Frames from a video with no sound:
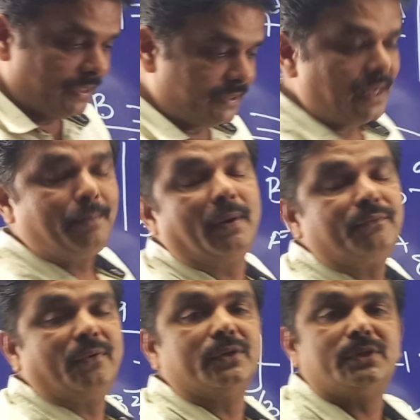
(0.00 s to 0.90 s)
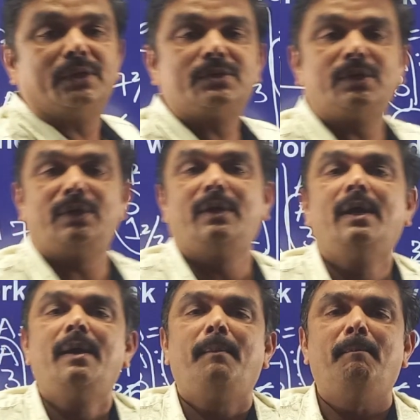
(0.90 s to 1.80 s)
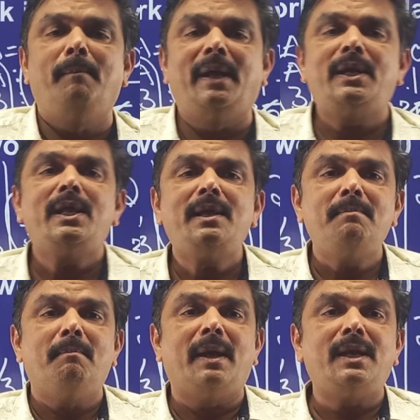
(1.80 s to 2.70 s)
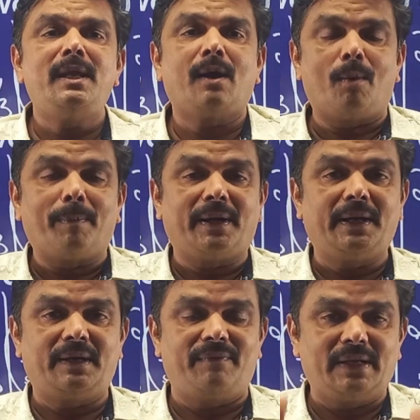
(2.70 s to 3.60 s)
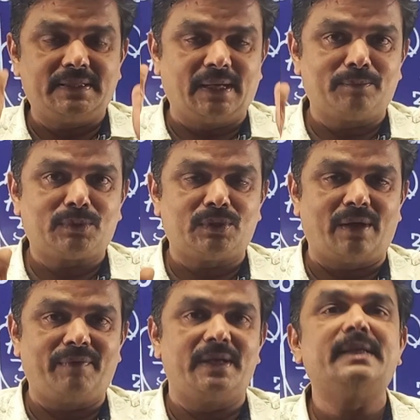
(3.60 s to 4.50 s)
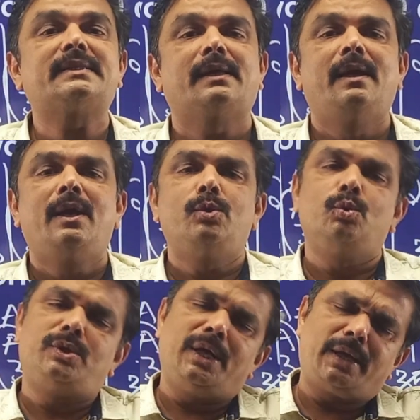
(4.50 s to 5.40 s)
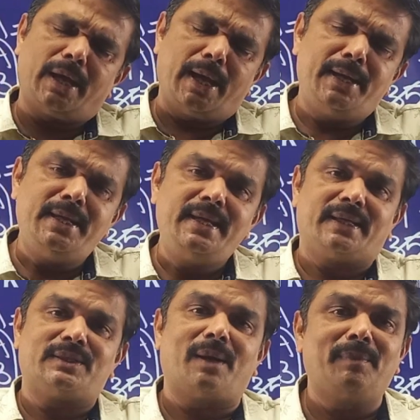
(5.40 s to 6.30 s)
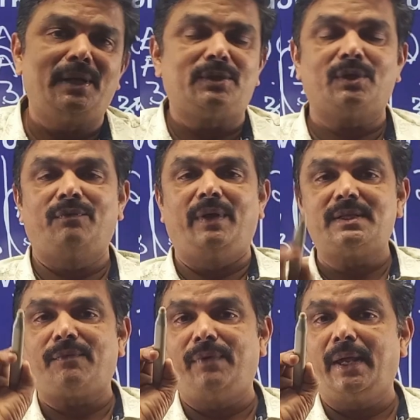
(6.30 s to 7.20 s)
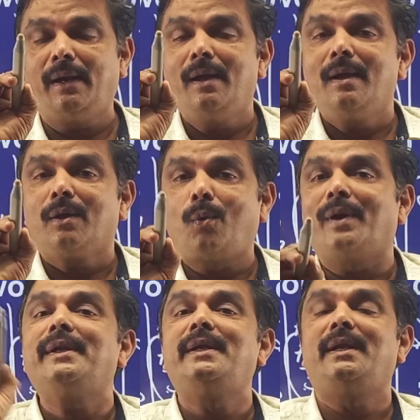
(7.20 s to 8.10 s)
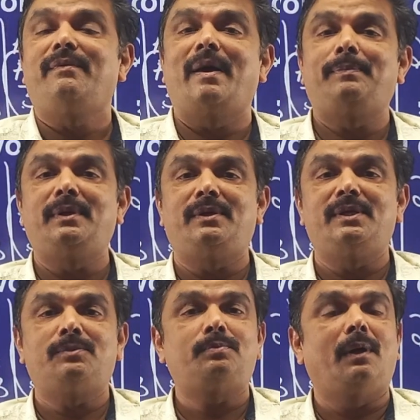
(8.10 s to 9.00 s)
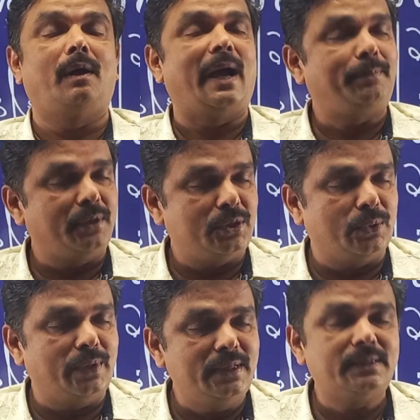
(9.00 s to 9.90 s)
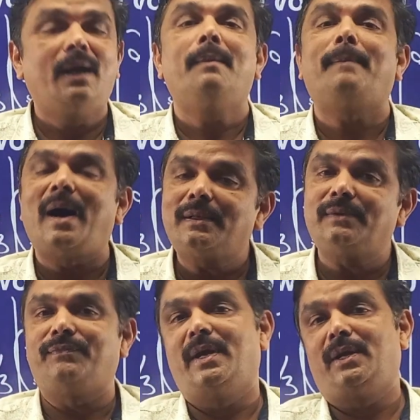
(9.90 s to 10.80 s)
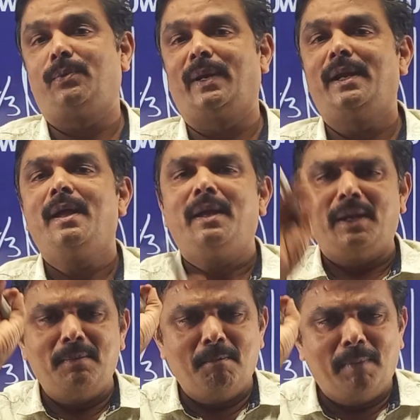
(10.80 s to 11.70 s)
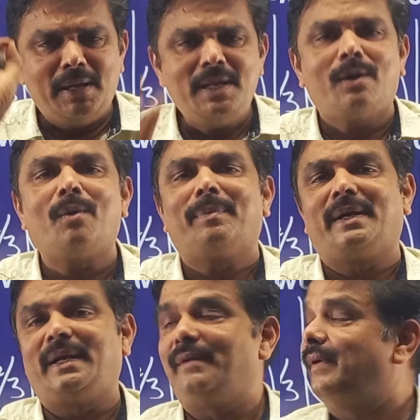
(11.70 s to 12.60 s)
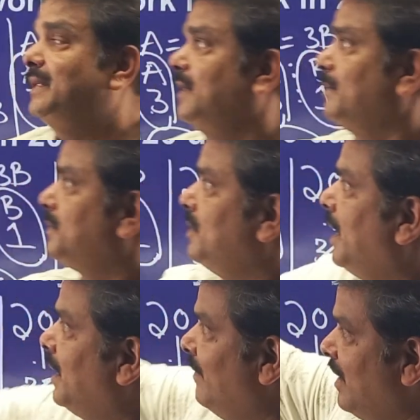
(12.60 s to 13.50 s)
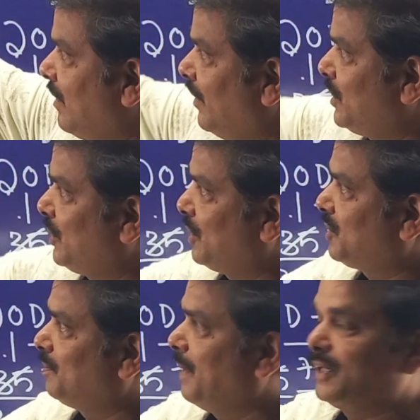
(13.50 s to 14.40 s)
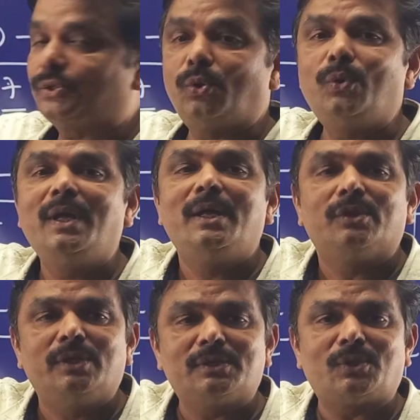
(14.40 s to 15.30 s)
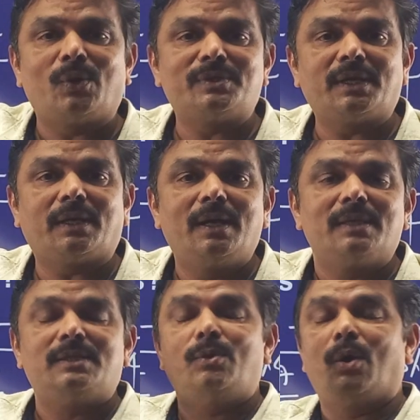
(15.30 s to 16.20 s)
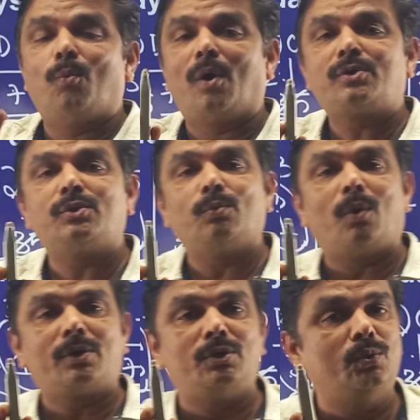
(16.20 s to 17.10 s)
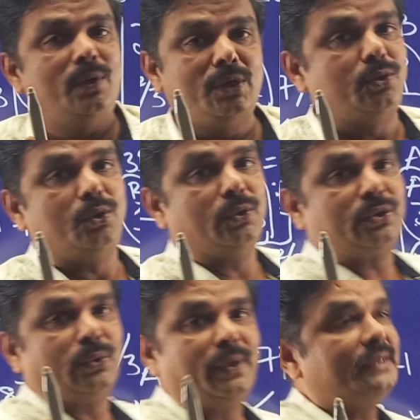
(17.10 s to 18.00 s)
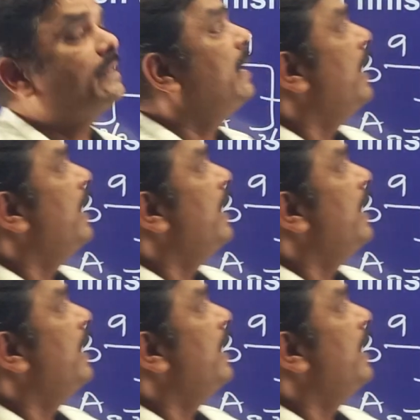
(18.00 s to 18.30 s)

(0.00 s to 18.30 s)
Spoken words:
this type of questions in many, many competitive exams nowadays. You take any examination where quantitative aptitude is part of that one. In many competitive exams, they are giving questions based on this logic. Now, what you need to do, students,